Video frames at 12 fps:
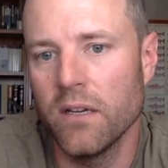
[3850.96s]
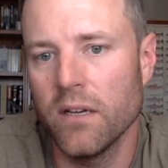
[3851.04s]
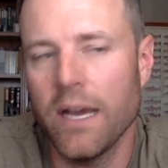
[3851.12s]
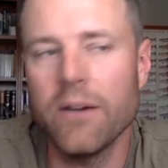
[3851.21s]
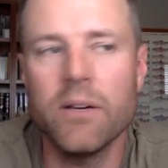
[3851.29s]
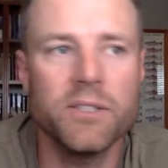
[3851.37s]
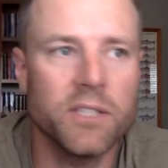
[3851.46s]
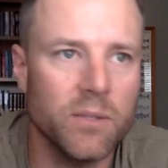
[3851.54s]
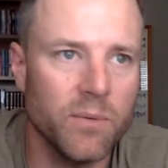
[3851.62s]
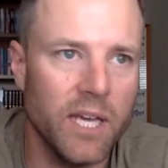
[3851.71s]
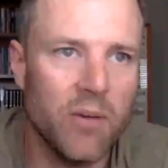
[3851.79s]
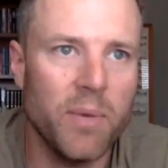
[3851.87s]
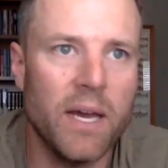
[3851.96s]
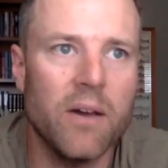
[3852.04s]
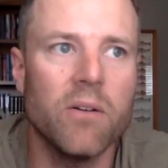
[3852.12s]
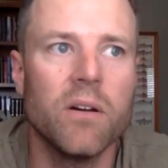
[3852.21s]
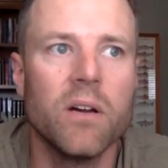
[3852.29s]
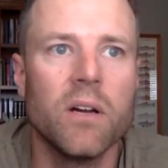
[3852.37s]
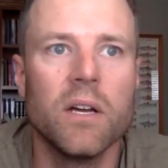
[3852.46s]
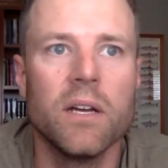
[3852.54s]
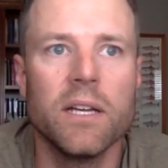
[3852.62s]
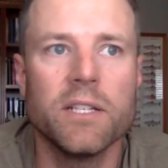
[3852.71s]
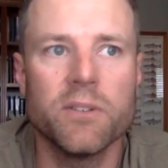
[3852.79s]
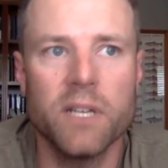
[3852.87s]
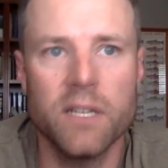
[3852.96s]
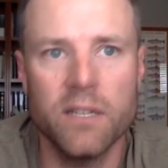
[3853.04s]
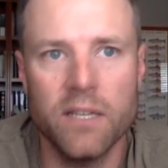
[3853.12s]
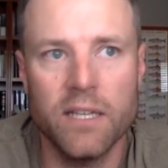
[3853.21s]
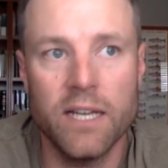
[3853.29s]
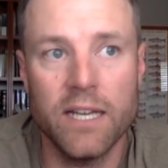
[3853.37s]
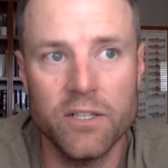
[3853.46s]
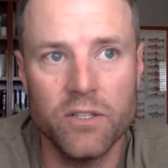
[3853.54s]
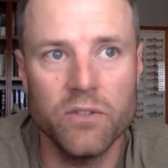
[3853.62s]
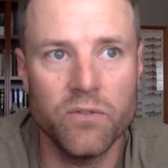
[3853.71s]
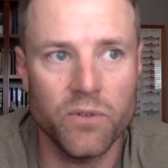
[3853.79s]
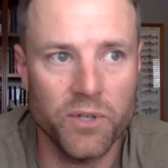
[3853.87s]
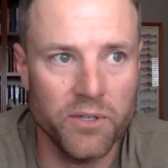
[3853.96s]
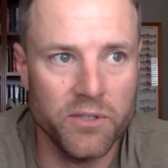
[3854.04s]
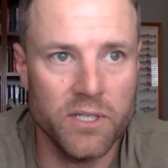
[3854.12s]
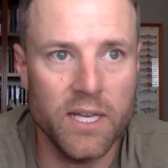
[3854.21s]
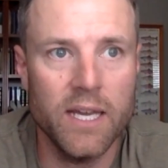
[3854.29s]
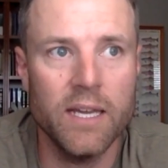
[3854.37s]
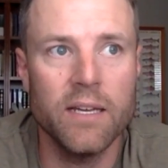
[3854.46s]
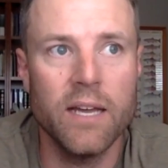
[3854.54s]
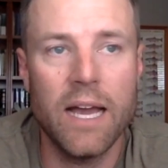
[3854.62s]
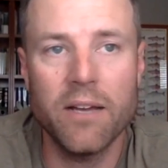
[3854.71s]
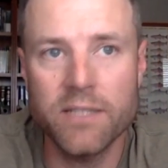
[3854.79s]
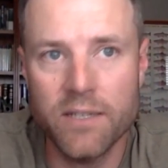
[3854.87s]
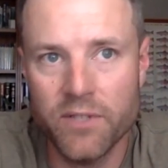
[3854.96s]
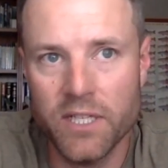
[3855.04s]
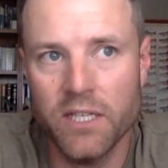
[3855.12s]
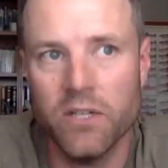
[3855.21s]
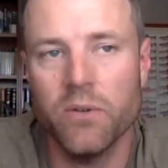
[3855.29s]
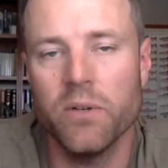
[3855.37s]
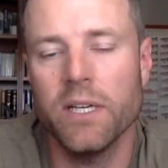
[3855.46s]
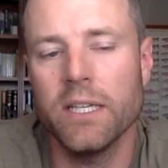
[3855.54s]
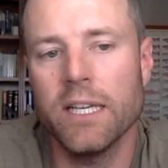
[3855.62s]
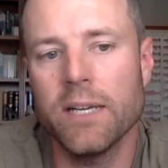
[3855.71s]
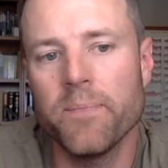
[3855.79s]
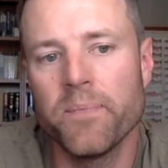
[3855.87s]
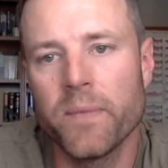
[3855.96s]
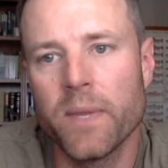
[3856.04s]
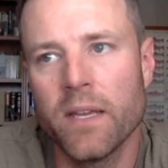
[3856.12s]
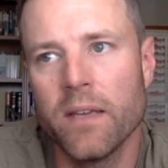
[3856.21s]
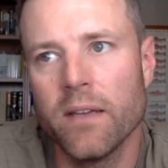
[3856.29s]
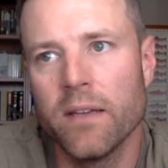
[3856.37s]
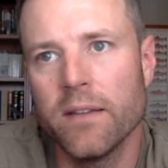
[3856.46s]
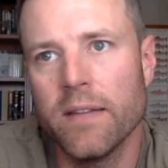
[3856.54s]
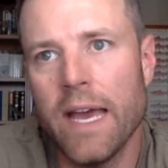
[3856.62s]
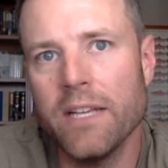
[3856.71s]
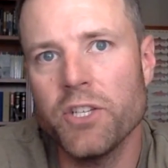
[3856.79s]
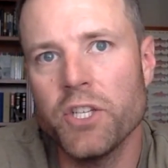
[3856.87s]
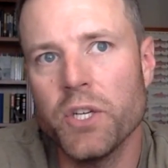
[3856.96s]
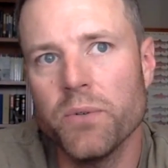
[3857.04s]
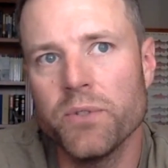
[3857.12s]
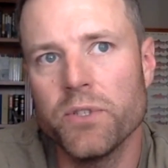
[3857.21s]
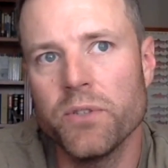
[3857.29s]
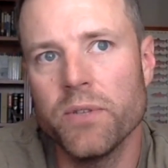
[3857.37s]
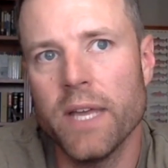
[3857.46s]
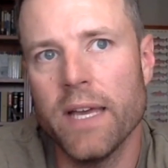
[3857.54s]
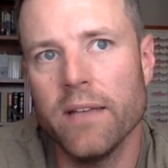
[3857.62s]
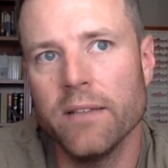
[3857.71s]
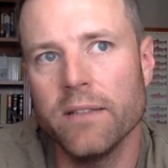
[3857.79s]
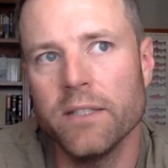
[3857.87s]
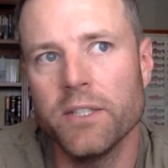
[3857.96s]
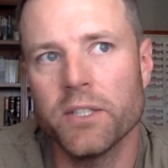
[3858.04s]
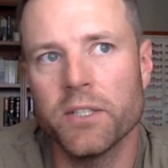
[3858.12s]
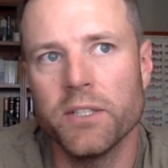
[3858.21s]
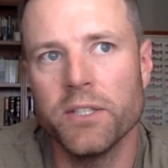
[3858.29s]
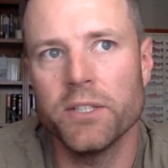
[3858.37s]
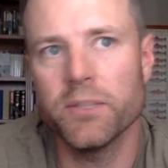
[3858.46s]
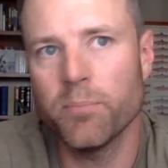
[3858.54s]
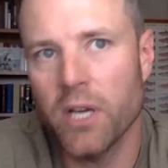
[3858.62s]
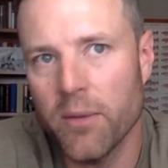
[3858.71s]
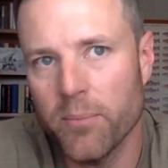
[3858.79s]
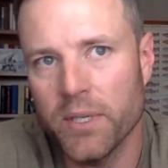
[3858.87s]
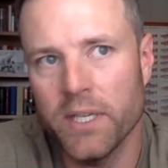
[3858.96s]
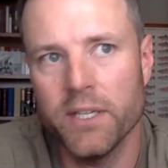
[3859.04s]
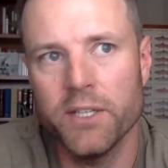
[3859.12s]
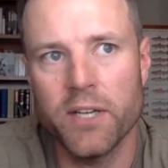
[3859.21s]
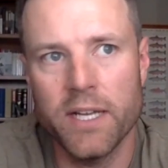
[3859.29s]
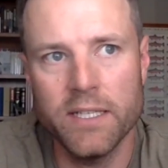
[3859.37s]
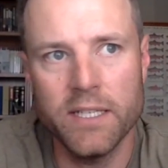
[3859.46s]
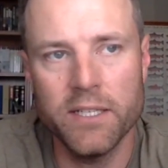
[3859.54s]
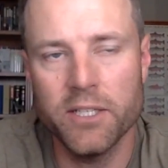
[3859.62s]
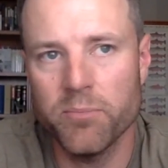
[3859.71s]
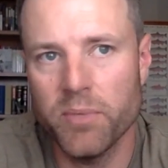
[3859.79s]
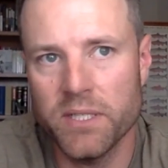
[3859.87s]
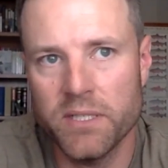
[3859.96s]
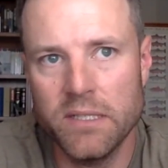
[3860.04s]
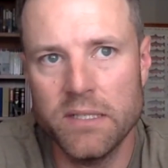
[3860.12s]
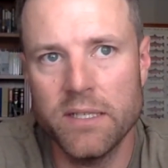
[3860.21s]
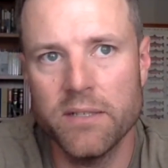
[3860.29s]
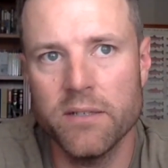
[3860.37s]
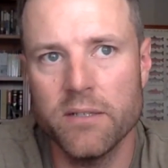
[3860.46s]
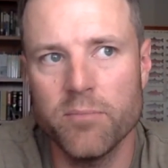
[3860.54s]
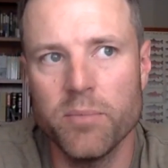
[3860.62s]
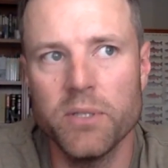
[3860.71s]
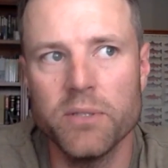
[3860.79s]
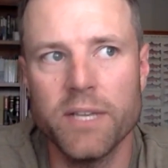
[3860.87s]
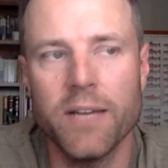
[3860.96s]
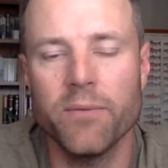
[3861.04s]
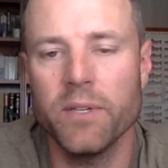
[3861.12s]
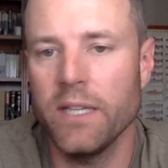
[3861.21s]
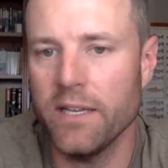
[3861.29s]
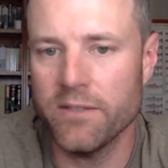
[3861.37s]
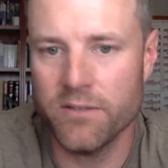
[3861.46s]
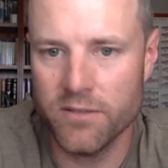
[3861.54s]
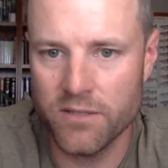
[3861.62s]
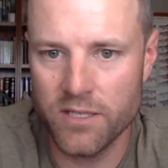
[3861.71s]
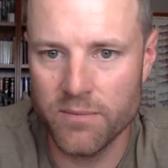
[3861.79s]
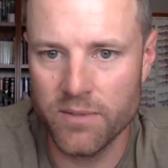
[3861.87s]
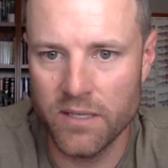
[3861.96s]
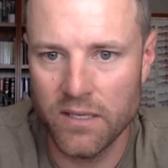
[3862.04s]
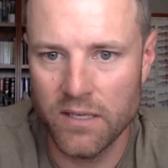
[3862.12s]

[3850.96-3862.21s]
How else can we help out? Is there anything that I can do for you today? How's everything going? Like, that shows you that your company and your idea, your business here is built on relationship,